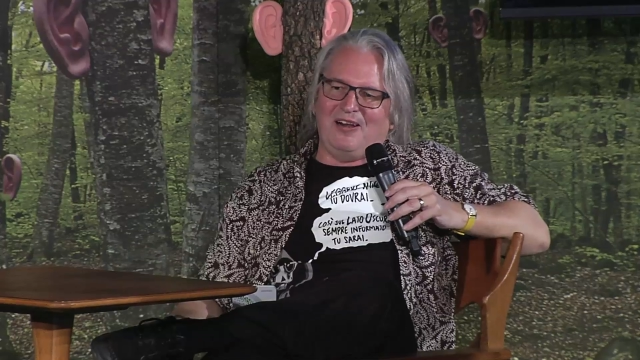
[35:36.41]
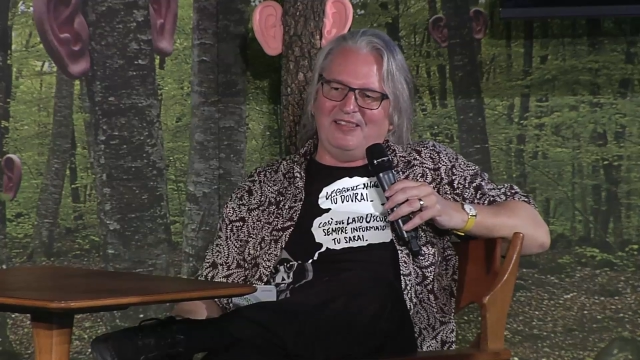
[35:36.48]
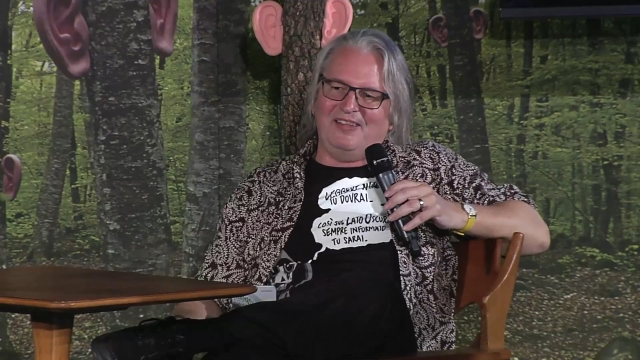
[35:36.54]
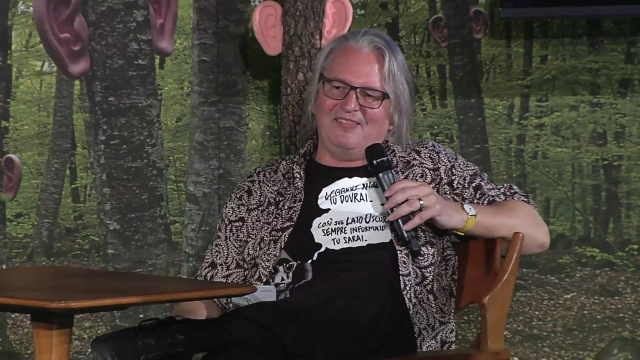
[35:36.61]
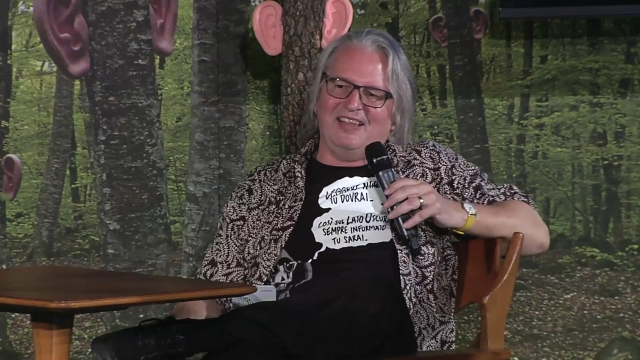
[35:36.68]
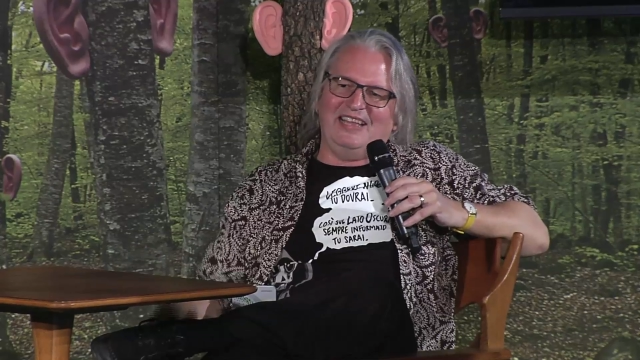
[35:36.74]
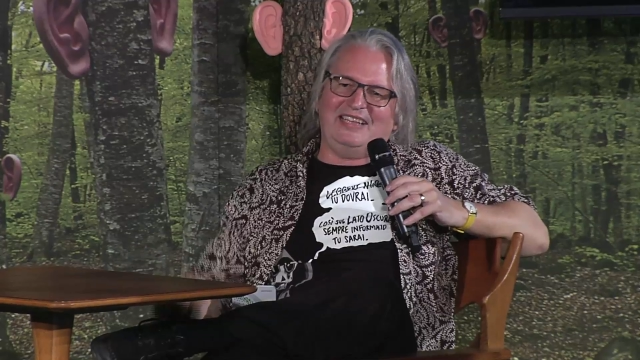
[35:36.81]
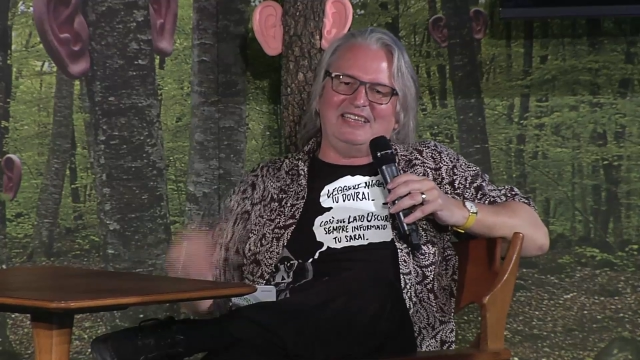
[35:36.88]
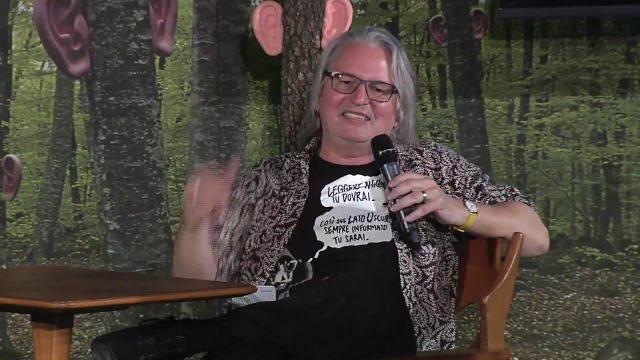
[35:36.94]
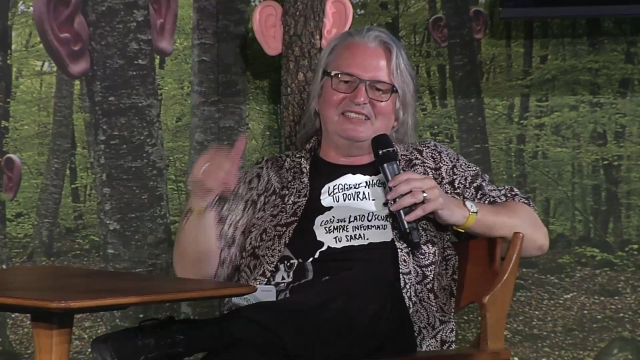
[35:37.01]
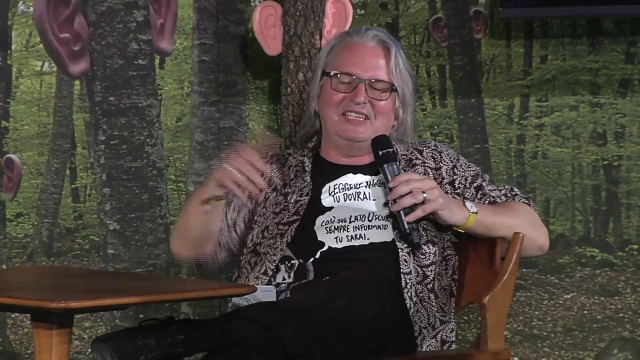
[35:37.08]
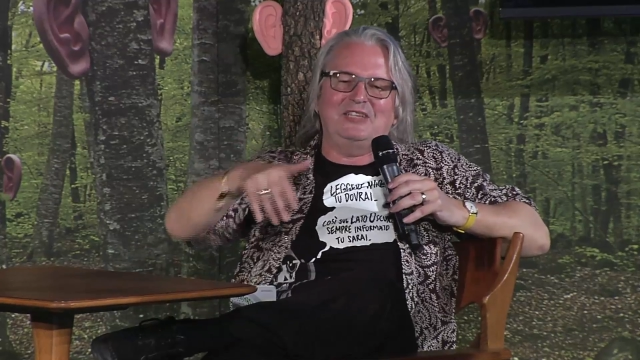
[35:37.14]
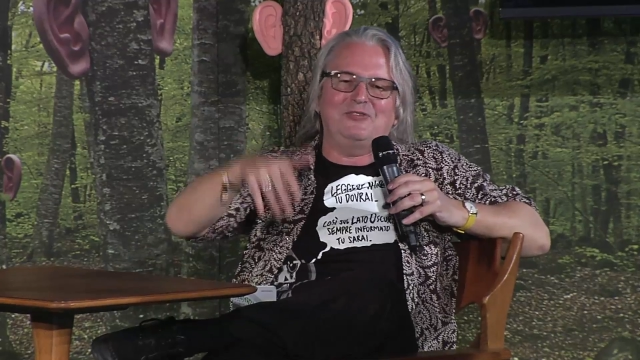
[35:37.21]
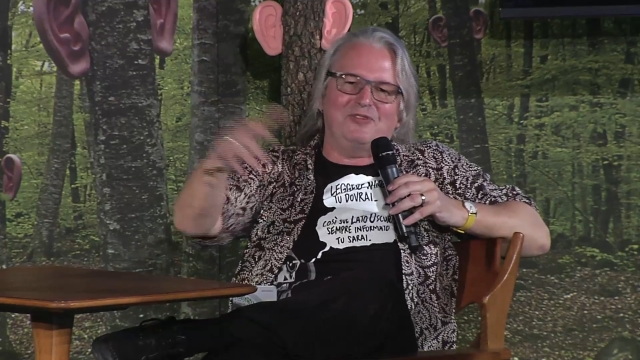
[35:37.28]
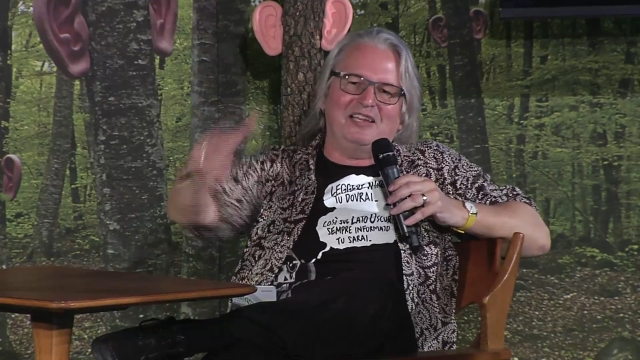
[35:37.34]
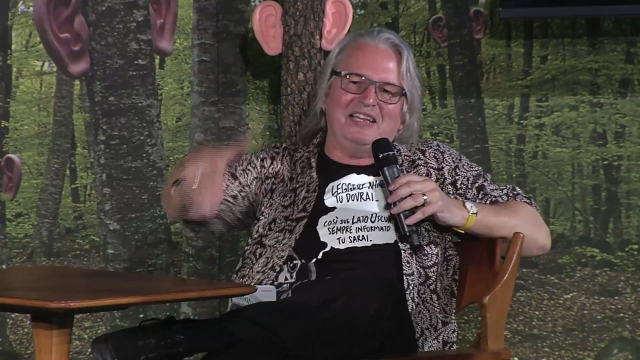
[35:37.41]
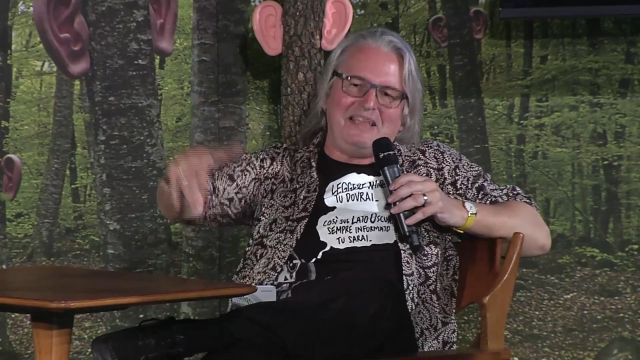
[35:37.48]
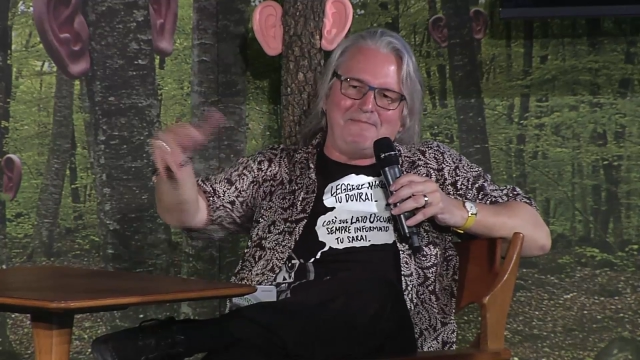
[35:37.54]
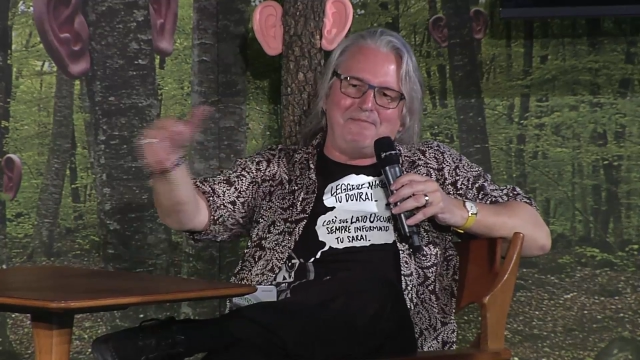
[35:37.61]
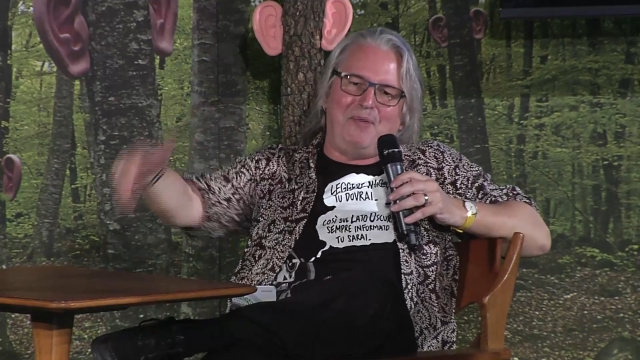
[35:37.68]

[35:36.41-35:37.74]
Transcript: and they're like continually